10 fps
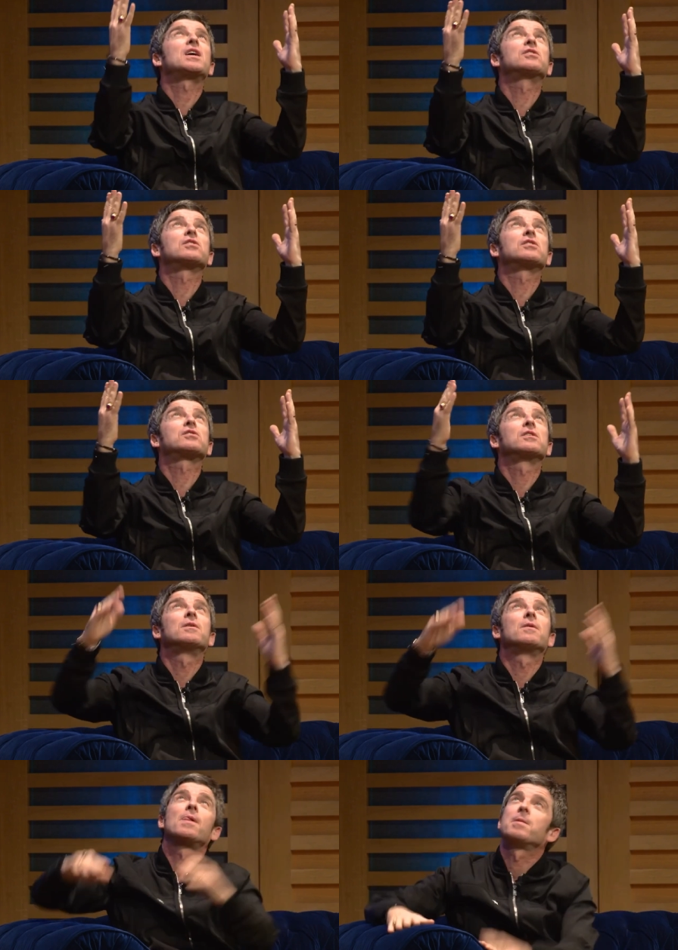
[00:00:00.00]
of
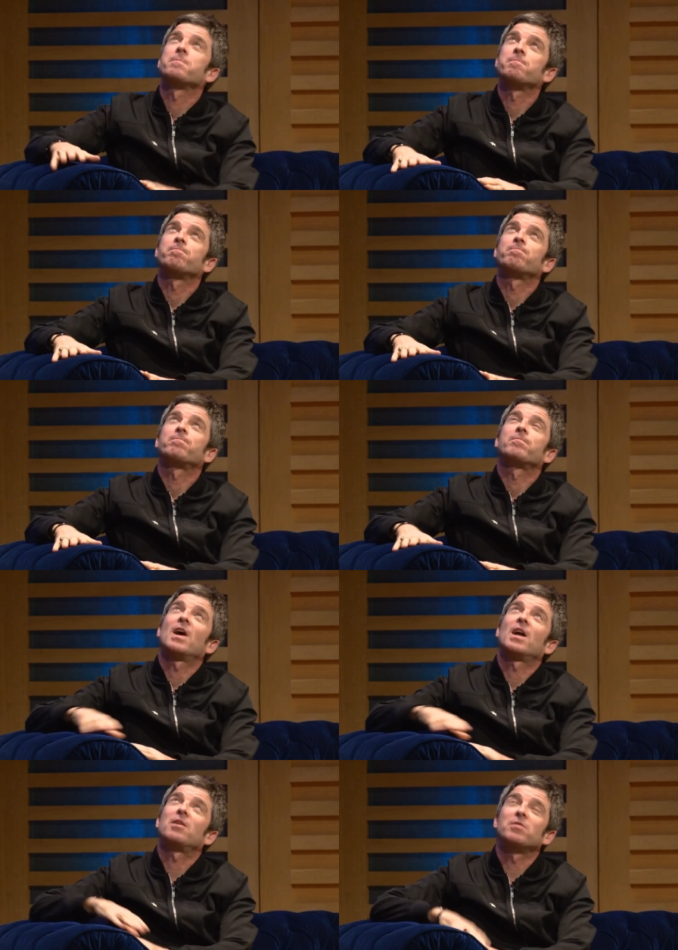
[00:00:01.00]
lasers,
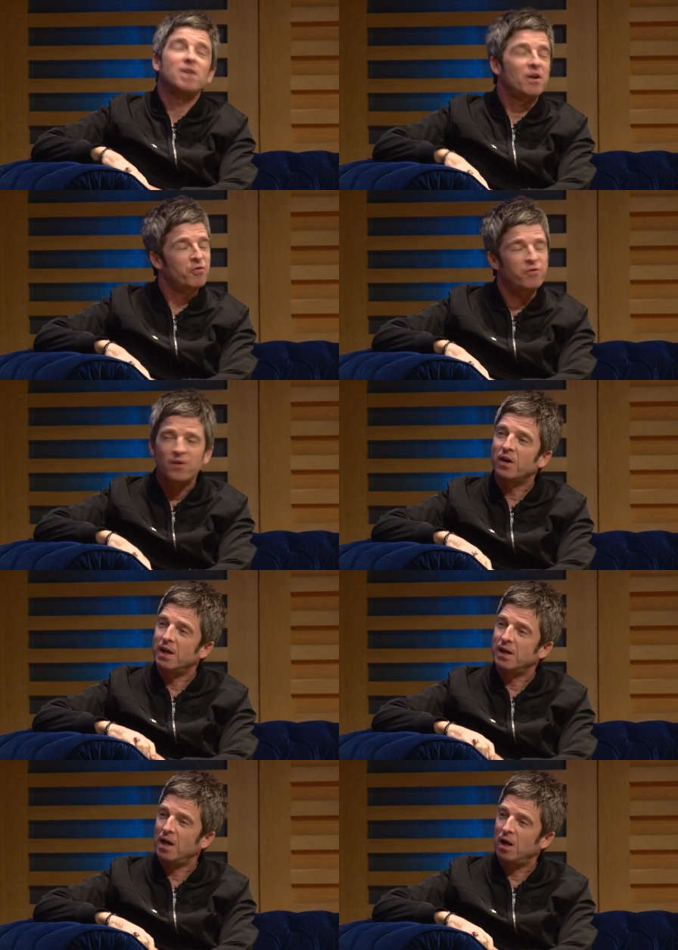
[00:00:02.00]
and I was like,
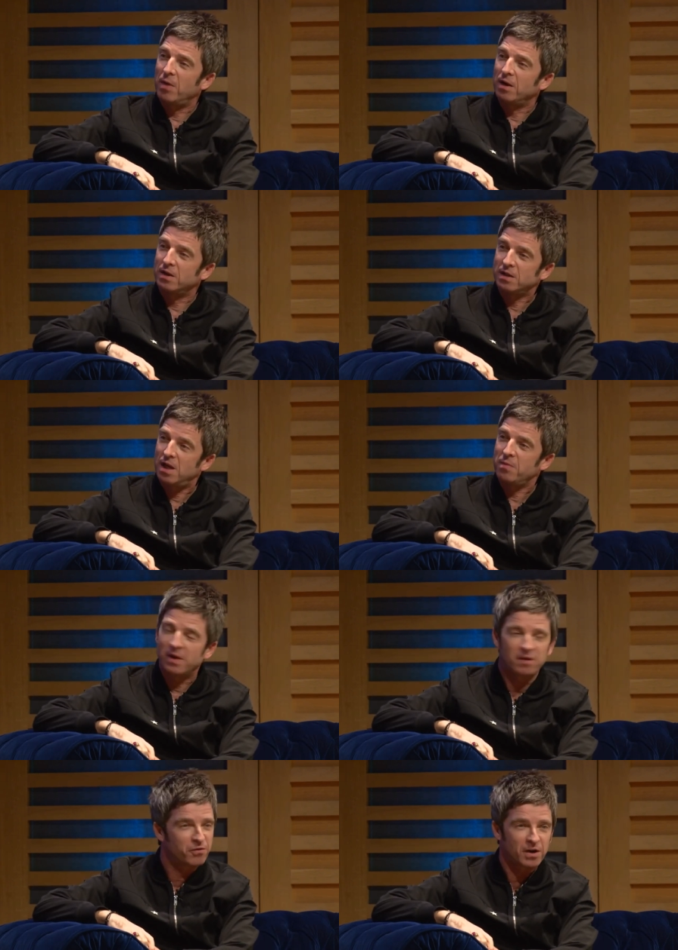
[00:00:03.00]
"Fucking hell, man! It's
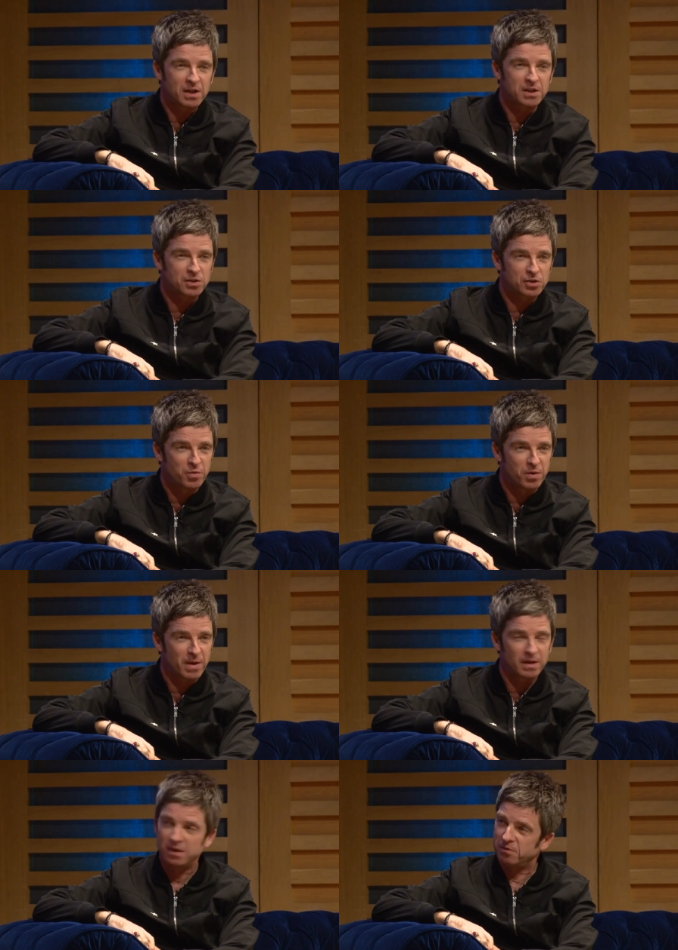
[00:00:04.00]
like being in fucking
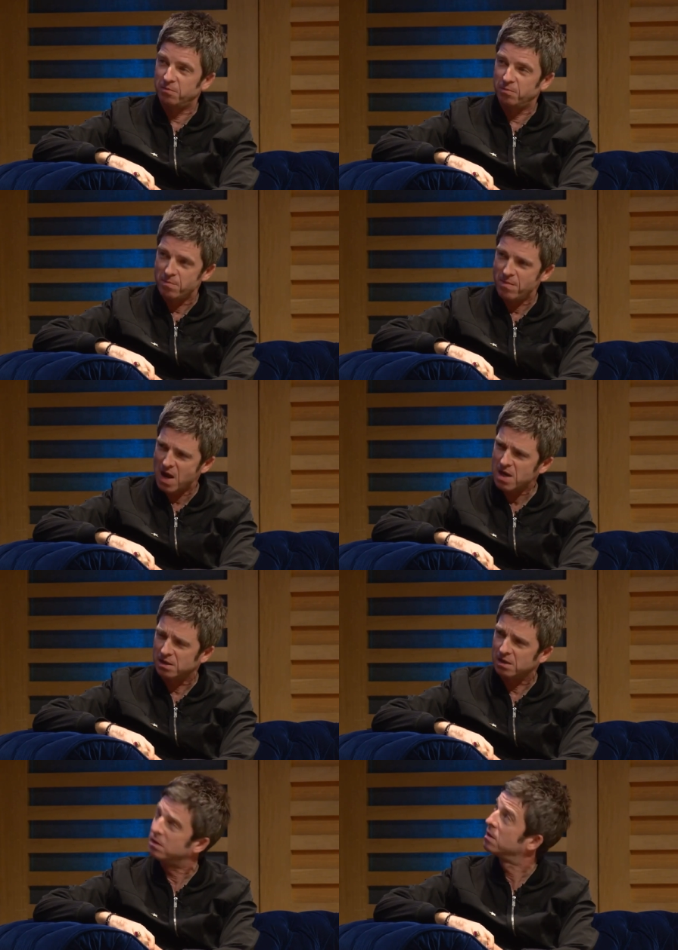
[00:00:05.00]
Superman. This is
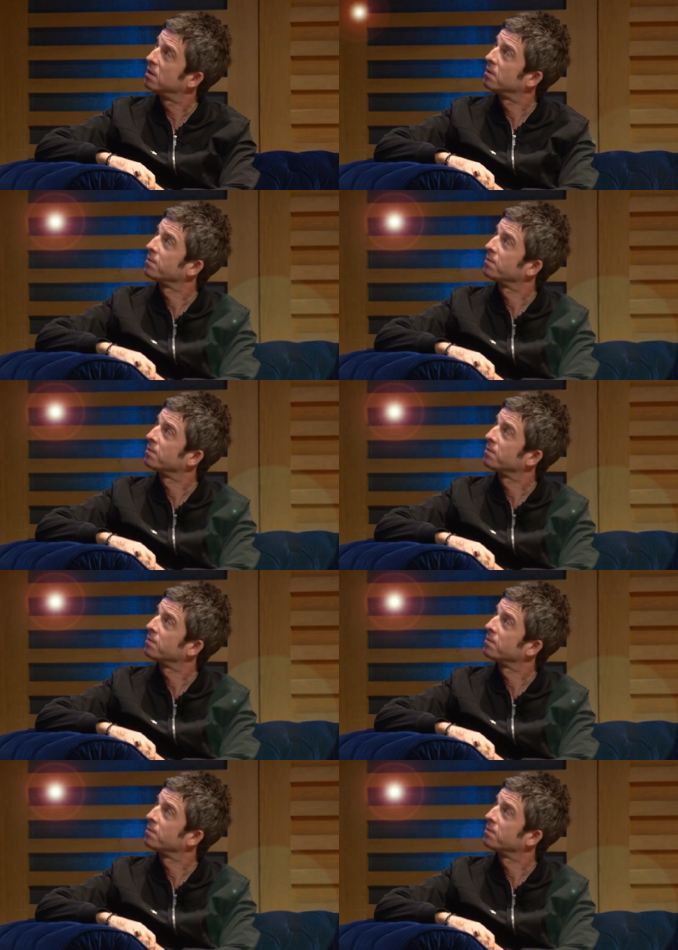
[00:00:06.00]
amazing."